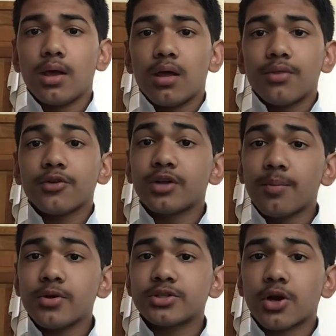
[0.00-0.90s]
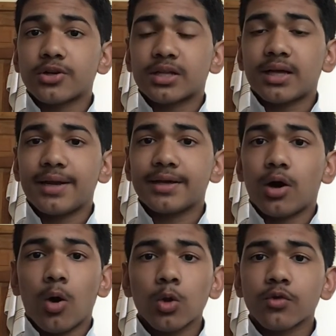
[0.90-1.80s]
Their numbers are declining
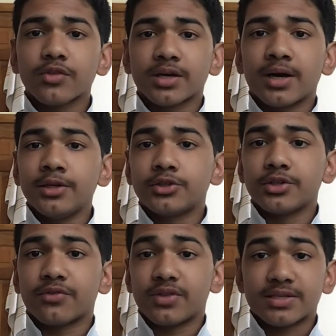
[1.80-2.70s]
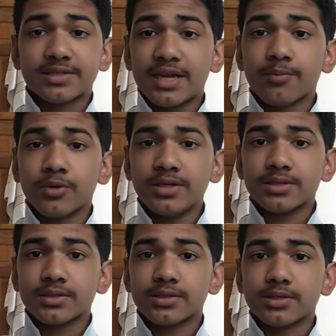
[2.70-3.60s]
all over the country for the same
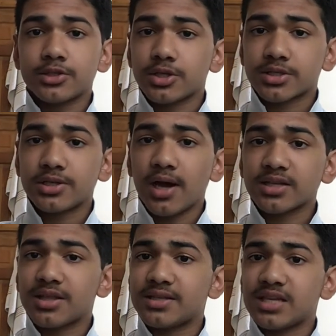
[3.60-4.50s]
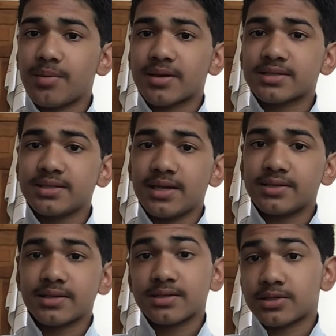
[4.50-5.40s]
reasons, just not to the same extent
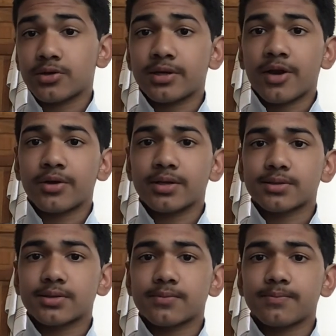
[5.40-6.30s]
in certain areas.